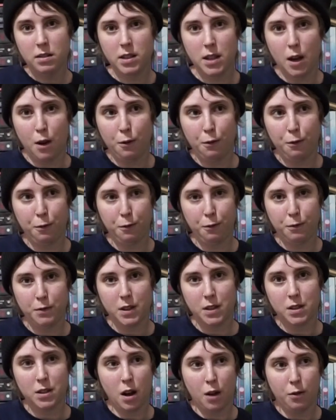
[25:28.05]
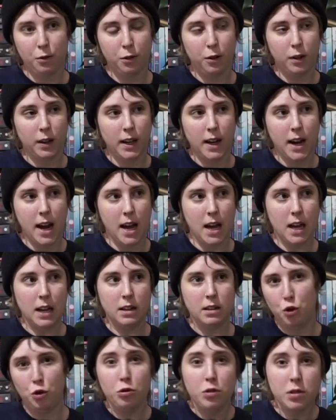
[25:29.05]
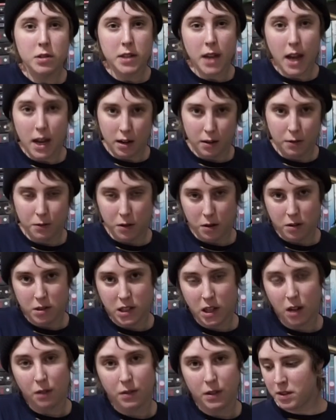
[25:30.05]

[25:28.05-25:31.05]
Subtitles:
self-discovery, and you decided for yourself.